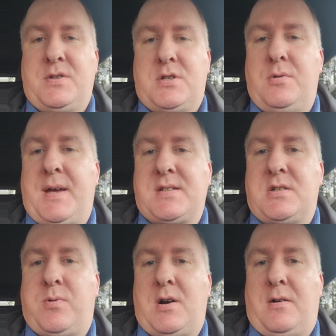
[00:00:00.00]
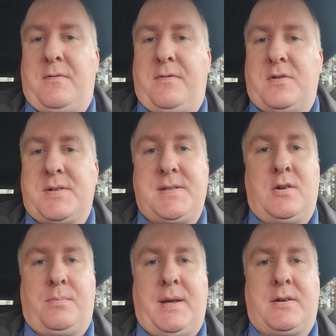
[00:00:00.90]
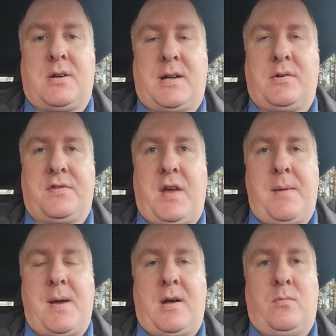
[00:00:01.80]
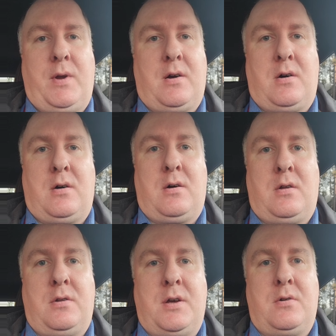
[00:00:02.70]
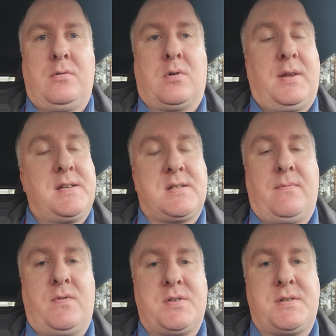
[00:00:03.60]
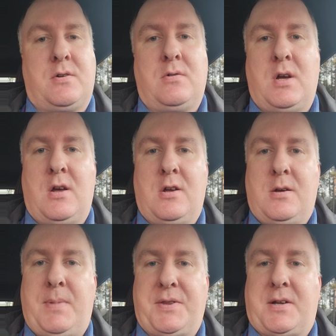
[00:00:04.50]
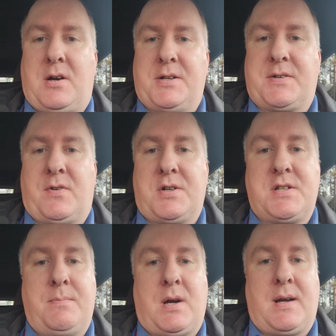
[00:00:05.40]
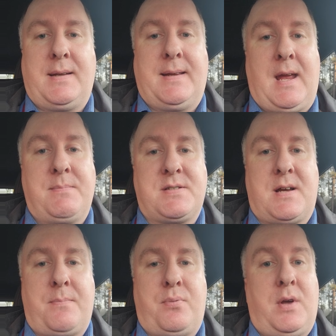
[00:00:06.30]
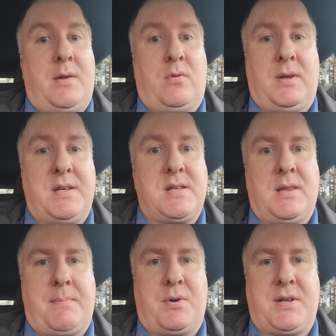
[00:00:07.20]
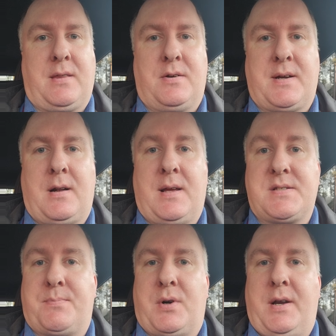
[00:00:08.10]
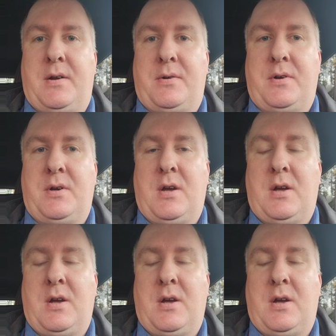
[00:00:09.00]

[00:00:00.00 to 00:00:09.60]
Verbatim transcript: 2012, Xenoblade Chronicles came out, and we all know, or at least some of us know, about the controversy behind GameStop and releasing that particular title as a pre-owned.